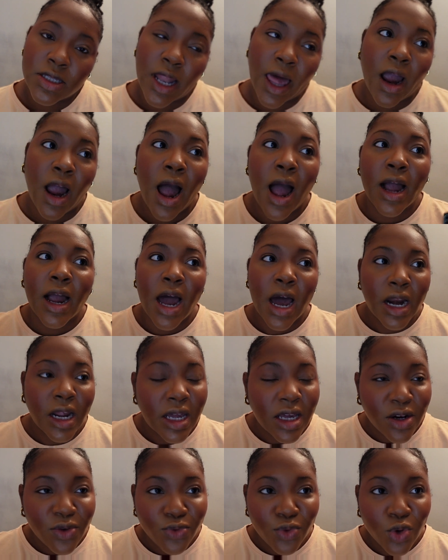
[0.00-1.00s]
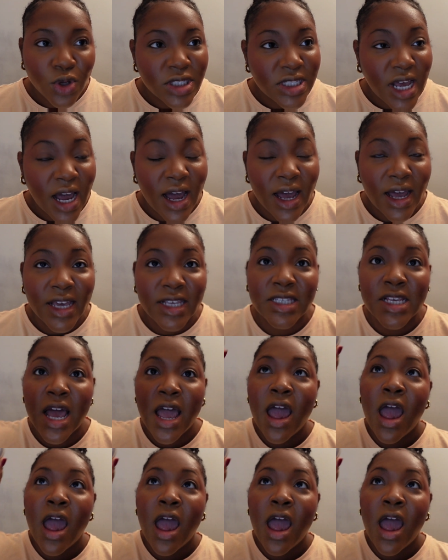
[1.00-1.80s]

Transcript: Like I got to get a full size.